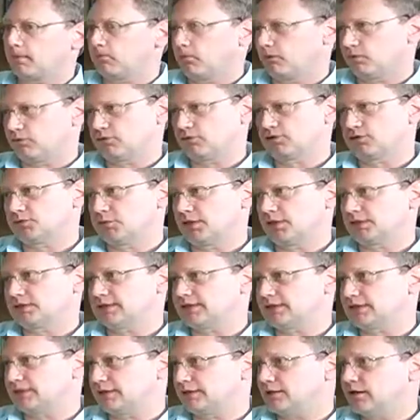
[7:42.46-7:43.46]
With respect
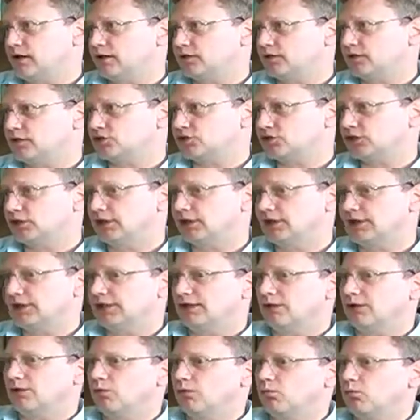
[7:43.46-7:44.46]
to technology,
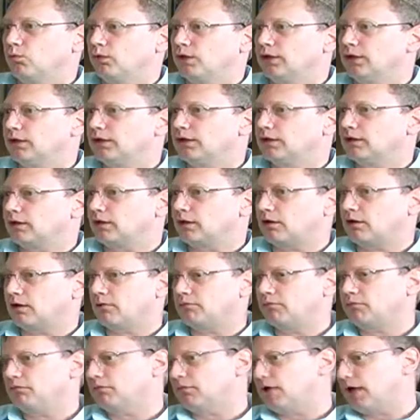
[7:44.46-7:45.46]
we,
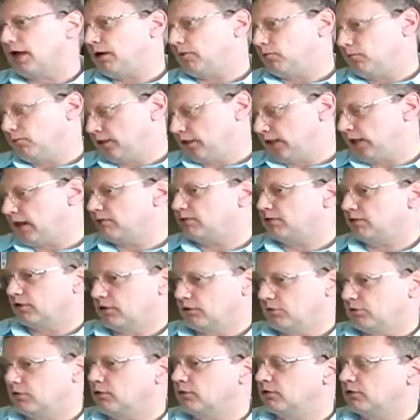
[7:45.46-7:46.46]
um, we have a
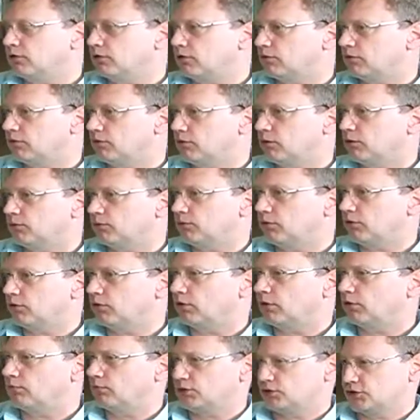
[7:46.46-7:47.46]
component of our
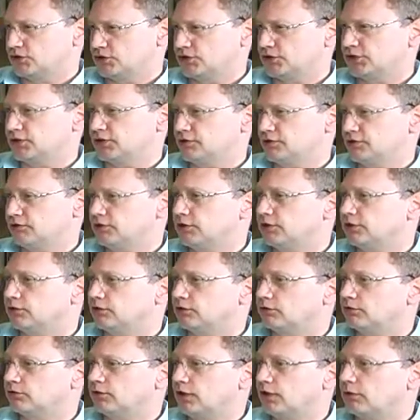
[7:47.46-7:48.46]
program which is in the
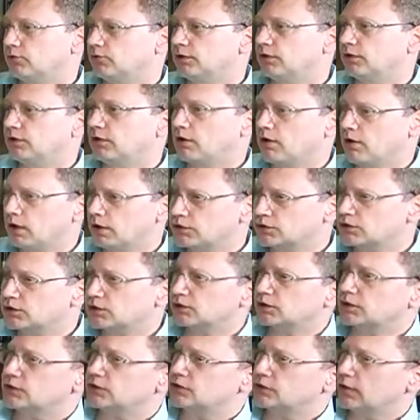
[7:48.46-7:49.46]
field, and we
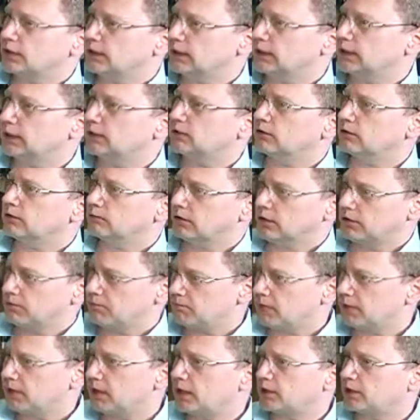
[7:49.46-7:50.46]
constantly try to in,
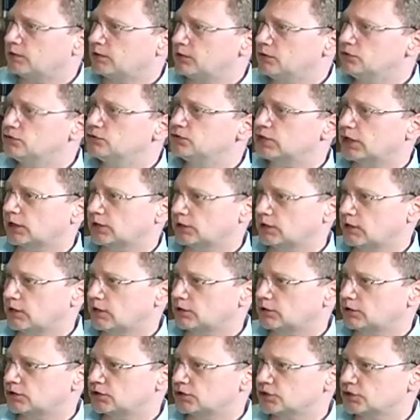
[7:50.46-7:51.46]
embed new
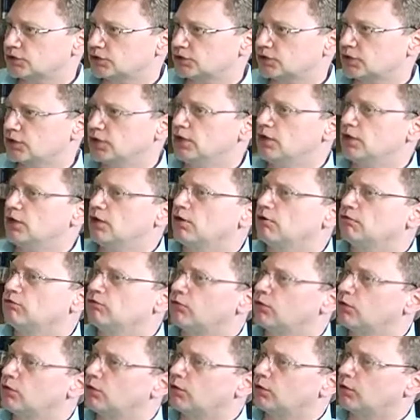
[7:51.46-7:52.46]
technologies
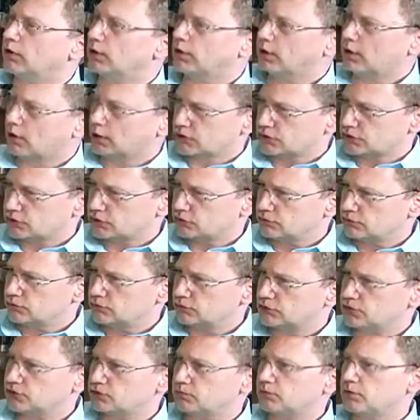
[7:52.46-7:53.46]
for our
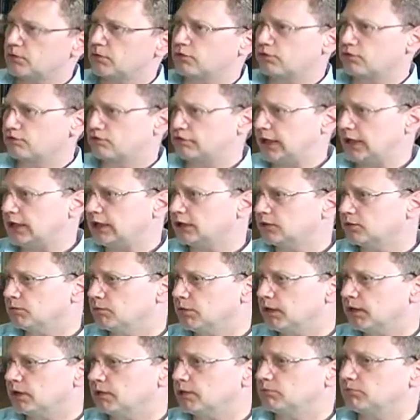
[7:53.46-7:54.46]
students to both
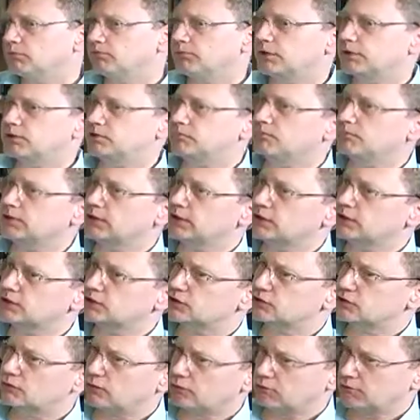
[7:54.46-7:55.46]
evaluate but be
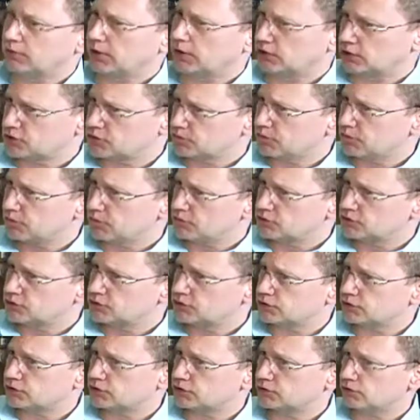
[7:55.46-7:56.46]
ex
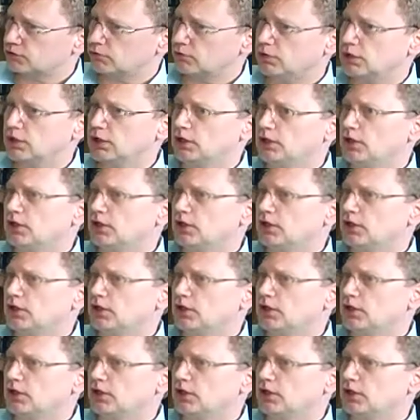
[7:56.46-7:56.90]
exposed to